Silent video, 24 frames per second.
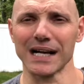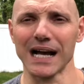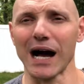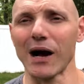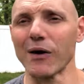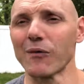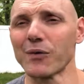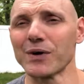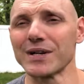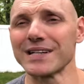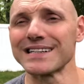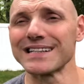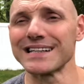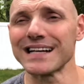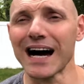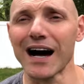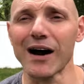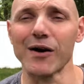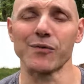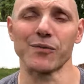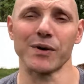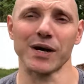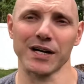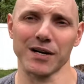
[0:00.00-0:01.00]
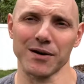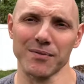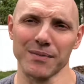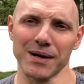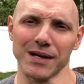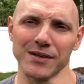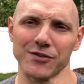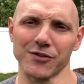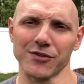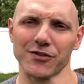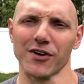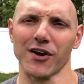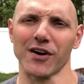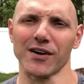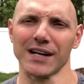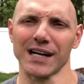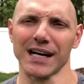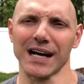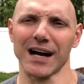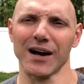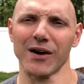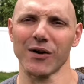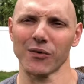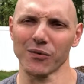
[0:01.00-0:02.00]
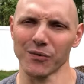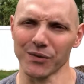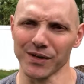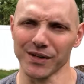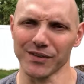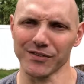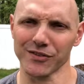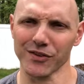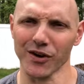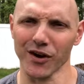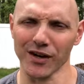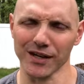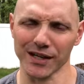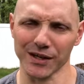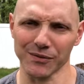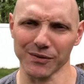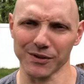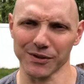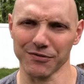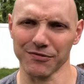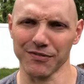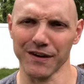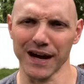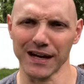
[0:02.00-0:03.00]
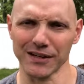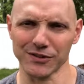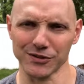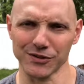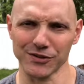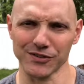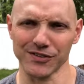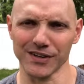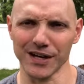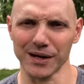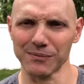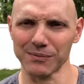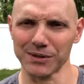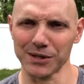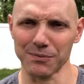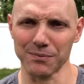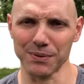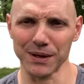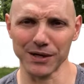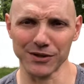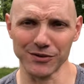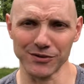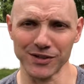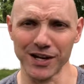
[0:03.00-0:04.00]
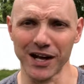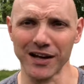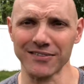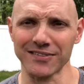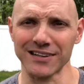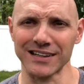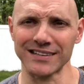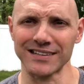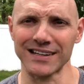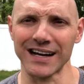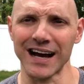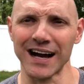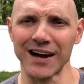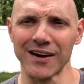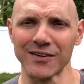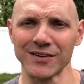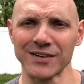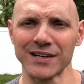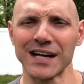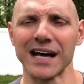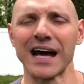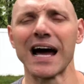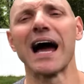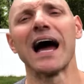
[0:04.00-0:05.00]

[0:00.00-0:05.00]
I would not recommend starting out with talking with a factory and say, I'm going to pay you nothing down